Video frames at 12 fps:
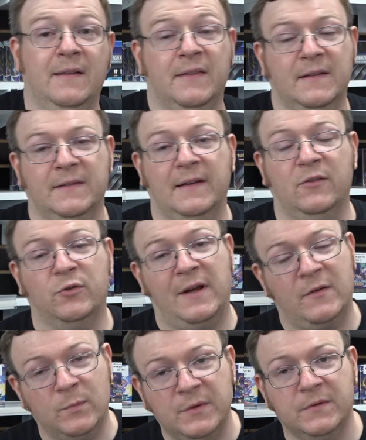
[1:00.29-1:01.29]
things like
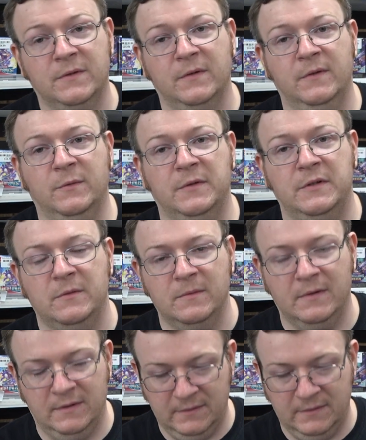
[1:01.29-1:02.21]
draft boosters, where you